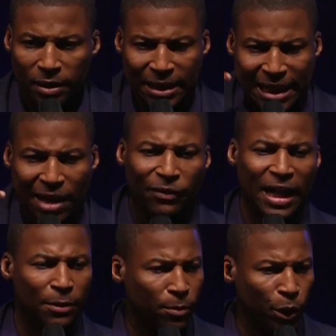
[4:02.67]
Deaf
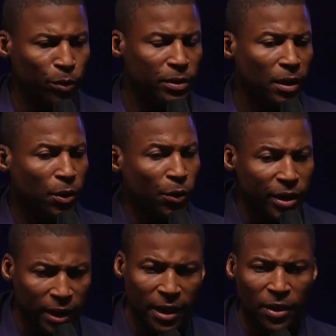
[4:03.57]
and mute. Couldn't
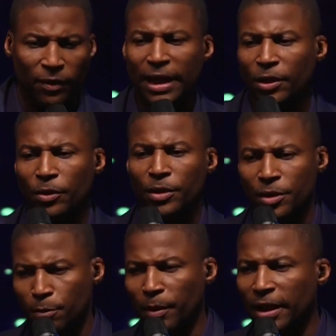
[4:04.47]
hear and couldn't
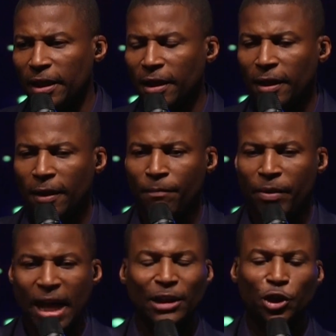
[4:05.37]
speak.
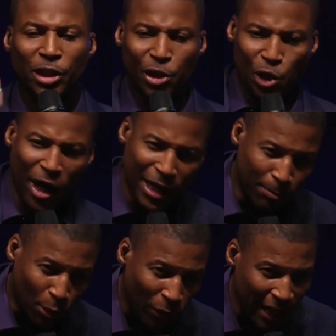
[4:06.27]
And she started
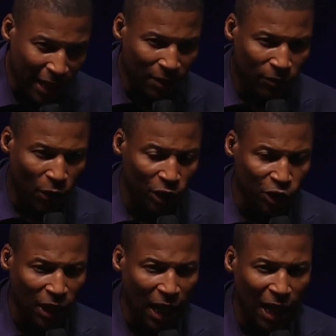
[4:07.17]
praying for her
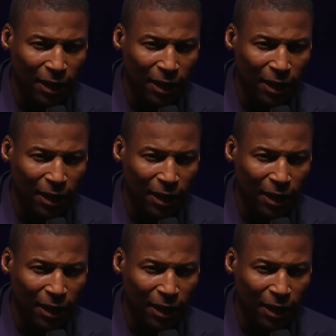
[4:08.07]
child.